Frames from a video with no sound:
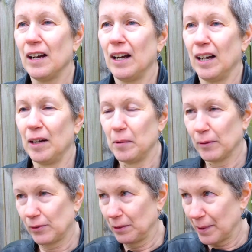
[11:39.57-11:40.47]

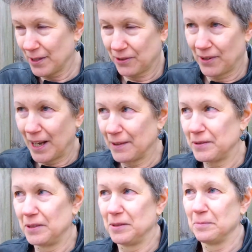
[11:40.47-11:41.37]
over on Western
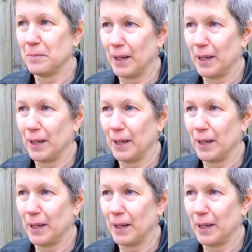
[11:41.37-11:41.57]
Avenue